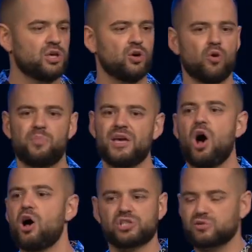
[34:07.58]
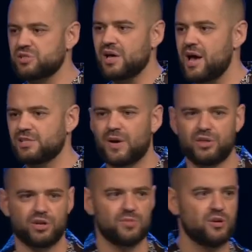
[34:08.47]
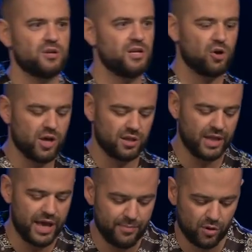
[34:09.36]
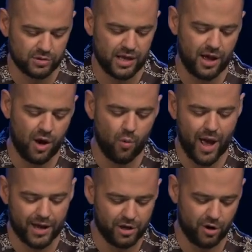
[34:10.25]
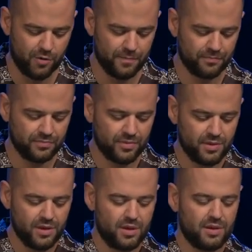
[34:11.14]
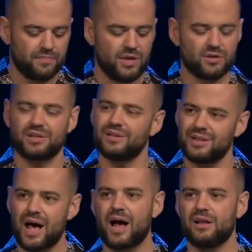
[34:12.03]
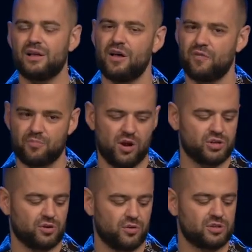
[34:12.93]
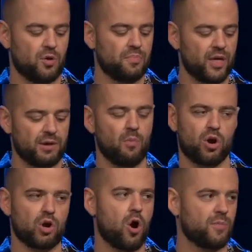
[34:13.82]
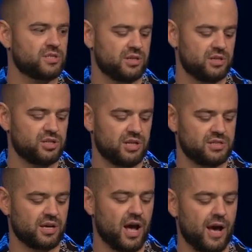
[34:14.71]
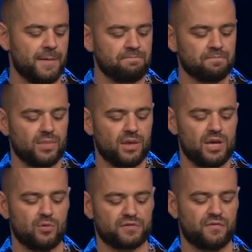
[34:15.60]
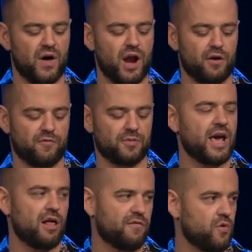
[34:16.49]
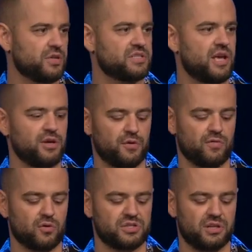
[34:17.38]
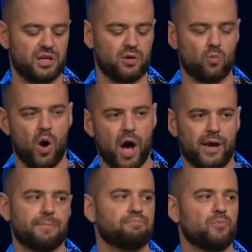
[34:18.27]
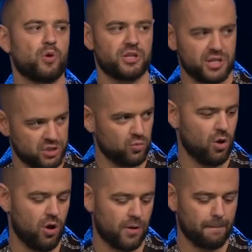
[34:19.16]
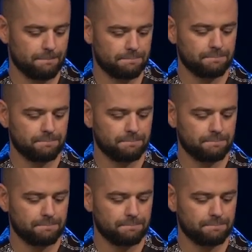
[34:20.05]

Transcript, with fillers: you'll be ostracized by the community, you'll get labeled a wacko. And there's a lot of pressure. So, like, Mark Armitage is a guy, he was fired from California State University. Why? What did he do wrong?